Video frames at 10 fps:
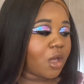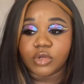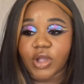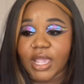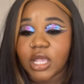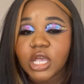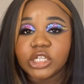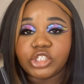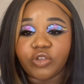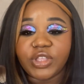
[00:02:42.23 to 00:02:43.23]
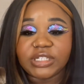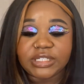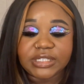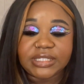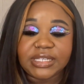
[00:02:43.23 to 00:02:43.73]
Okay, so this
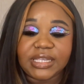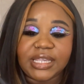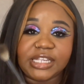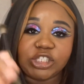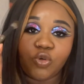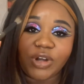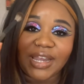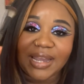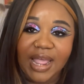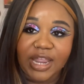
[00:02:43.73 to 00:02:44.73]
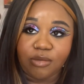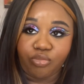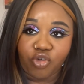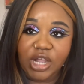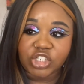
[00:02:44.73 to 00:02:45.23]
is the E29
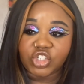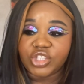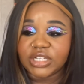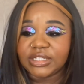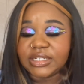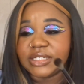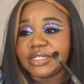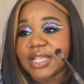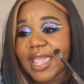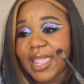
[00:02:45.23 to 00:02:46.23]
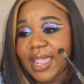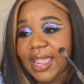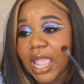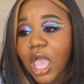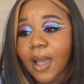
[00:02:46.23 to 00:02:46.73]
brush. This is
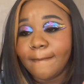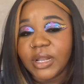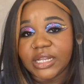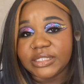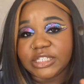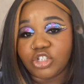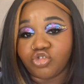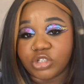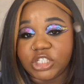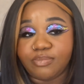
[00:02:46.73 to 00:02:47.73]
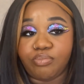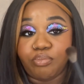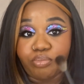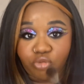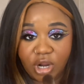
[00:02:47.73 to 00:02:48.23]
a blending crease
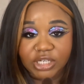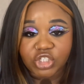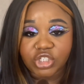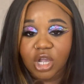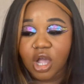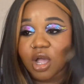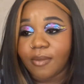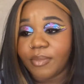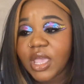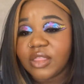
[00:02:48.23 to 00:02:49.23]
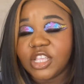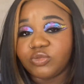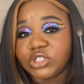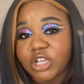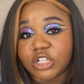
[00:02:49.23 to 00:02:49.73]
brush. This
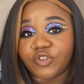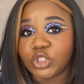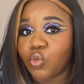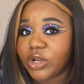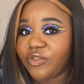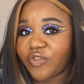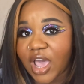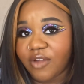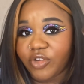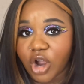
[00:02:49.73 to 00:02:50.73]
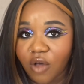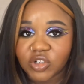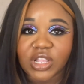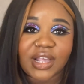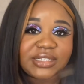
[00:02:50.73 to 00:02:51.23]
retails for $25.
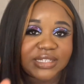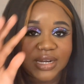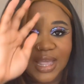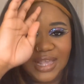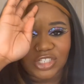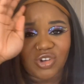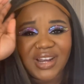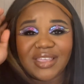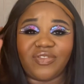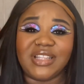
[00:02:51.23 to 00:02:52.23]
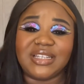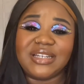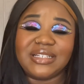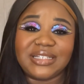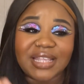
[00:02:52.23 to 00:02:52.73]
Like I said, guys, try to get these in a
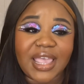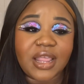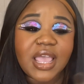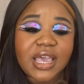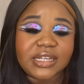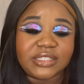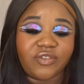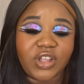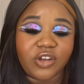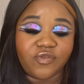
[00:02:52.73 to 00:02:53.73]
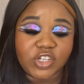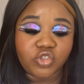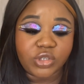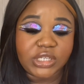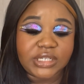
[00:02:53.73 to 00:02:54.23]
set instead of
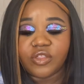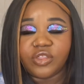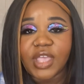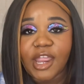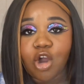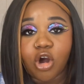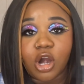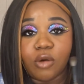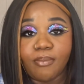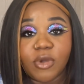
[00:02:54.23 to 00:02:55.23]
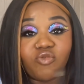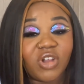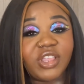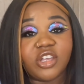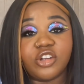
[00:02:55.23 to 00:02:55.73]
individually, because they are
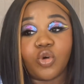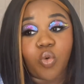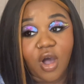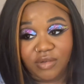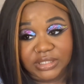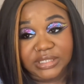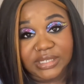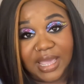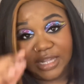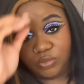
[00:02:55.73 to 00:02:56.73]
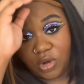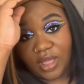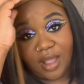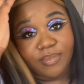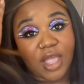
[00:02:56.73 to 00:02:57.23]
really good quality as well.
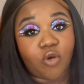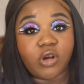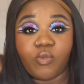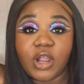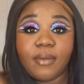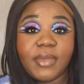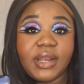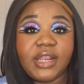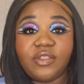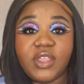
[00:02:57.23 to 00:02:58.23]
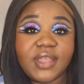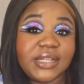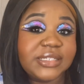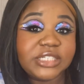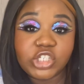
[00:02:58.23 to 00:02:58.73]
Like, I'm not going to recommend anything that
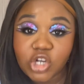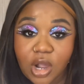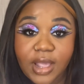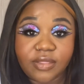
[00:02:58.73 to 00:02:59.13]
is not.